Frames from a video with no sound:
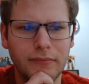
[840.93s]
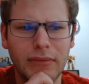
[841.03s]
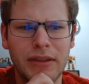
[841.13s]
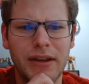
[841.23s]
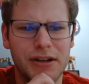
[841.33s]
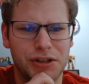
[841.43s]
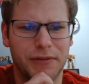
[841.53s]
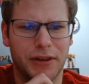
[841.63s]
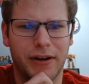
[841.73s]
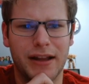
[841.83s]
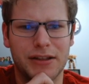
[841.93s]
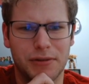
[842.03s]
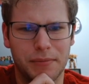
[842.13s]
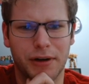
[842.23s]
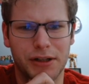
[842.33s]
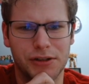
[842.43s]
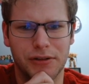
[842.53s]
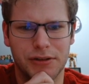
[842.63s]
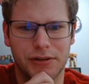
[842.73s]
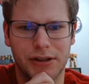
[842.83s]
they didn't shuffle their hand, so I'm pretty sure
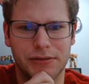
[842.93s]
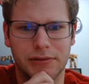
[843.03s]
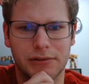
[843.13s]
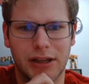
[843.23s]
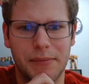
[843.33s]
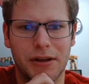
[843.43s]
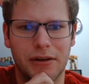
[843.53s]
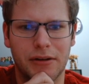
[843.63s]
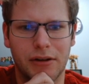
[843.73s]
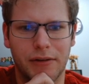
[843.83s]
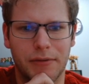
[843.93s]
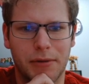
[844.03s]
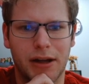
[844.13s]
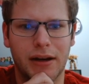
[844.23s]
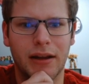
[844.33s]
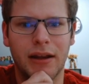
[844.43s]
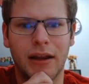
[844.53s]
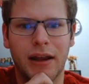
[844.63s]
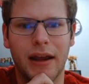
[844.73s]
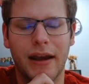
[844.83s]
this Graceful came in off the pot.
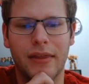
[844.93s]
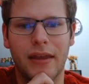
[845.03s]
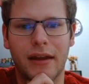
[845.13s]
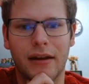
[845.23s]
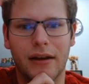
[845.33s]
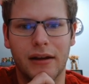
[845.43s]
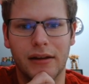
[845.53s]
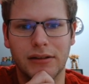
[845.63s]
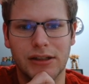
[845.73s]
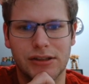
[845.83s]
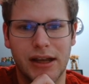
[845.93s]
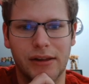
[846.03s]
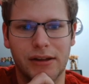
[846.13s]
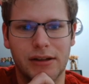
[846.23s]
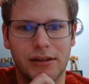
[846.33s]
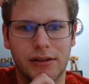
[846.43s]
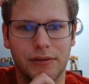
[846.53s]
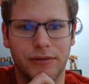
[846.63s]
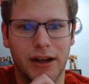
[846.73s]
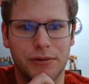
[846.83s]
And then Assailant
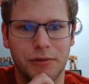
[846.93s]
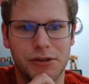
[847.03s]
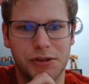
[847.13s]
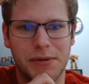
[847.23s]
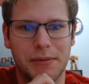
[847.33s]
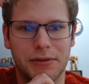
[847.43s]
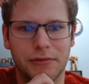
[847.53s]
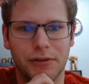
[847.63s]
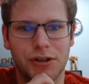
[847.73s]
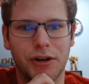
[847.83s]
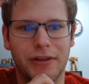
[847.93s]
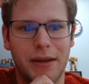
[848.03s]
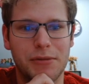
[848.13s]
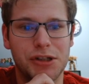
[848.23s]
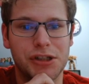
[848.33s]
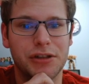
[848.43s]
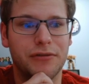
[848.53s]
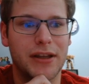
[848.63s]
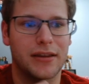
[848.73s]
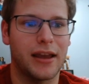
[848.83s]
effect will just be able to return that Magician of
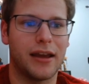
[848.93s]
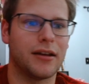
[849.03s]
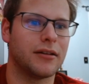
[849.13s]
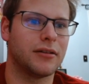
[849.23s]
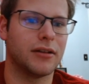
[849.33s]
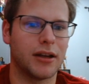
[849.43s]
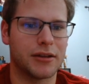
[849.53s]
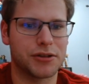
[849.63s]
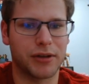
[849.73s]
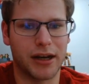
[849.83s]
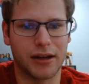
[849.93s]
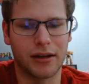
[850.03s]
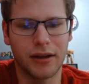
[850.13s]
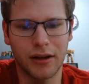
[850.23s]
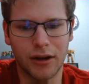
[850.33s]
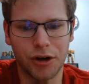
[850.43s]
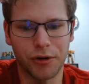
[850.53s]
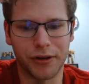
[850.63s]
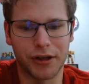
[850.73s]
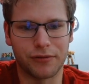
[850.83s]
Faith to hand. So getting
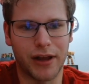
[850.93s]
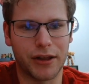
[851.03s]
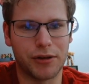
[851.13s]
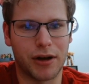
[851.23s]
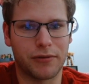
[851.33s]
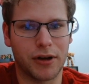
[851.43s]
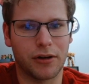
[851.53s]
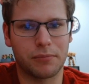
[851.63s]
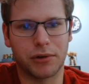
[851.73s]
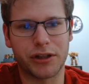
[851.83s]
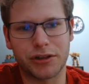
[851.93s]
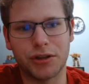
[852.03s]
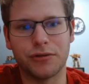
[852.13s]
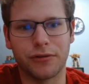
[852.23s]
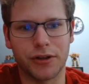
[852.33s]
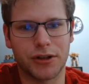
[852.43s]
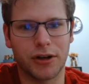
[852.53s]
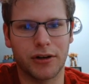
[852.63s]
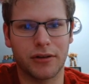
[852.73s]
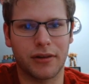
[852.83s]
really good value out of here. +2 for the
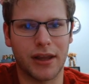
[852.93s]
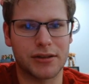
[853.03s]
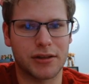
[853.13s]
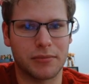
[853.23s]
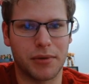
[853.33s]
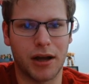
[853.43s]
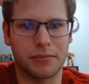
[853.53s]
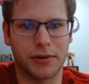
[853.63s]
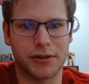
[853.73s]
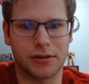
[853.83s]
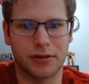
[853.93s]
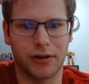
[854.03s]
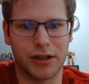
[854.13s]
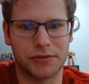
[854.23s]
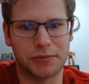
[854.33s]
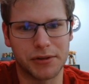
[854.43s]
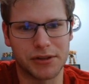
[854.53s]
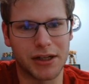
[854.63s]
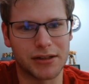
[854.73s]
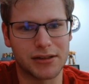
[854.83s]
turn, thanks to the pot plus Graceful plus
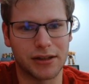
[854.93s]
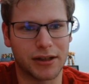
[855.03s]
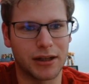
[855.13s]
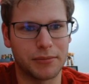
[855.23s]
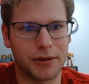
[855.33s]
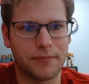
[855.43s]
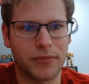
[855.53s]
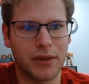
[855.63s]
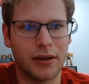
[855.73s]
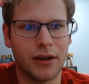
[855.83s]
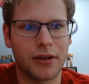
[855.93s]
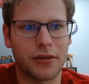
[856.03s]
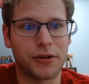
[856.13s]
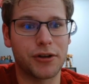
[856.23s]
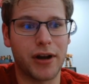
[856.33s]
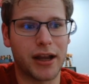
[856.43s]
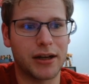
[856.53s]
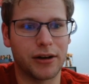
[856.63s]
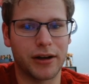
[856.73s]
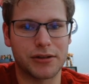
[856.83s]
Knight Assailant combo. Thunder Dragon
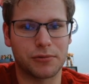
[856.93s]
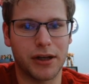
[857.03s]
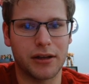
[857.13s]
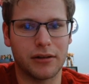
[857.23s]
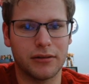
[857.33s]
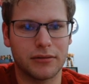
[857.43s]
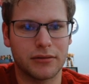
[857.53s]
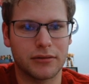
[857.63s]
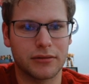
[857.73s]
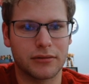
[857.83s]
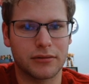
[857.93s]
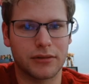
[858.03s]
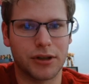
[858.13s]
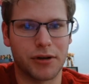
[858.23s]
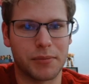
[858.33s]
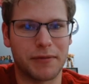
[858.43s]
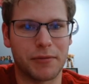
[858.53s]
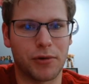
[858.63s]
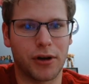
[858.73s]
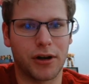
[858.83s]
here as well. Going up even
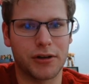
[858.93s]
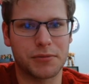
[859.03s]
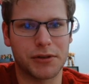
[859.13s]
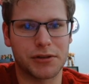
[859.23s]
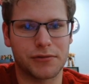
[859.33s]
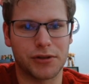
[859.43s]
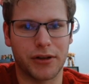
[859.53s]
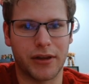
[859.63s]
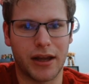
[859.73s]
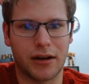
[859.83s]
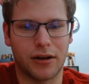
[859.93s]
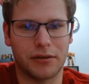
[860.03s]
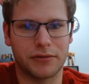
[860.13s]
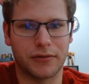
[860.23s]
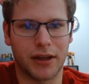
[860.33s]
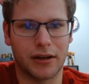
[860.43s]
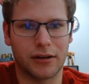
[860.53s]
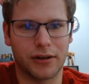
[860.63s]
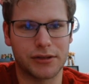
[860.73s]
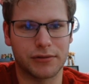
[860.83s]
more cards. Must have drawn that off of that
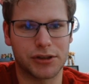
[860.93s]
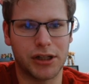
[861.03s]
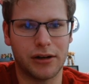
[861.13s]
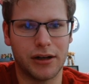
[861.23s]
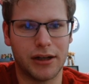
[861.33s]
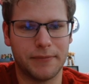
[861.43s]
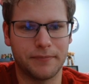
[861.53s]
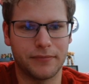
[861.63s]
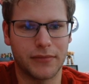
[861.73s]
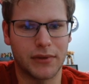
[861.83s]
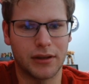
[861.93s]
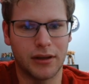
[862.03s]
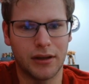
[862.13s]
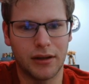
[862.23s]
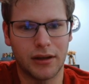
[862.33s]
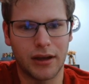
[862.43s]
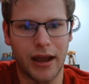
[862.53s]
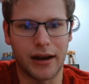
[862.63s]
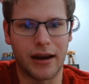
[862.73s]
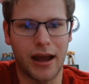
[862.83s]
Graceful Charity.
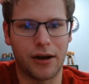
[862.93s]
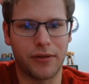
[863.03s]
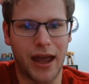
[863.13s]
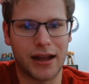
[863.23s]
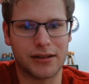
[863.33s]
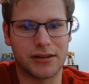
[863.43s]
And now that gets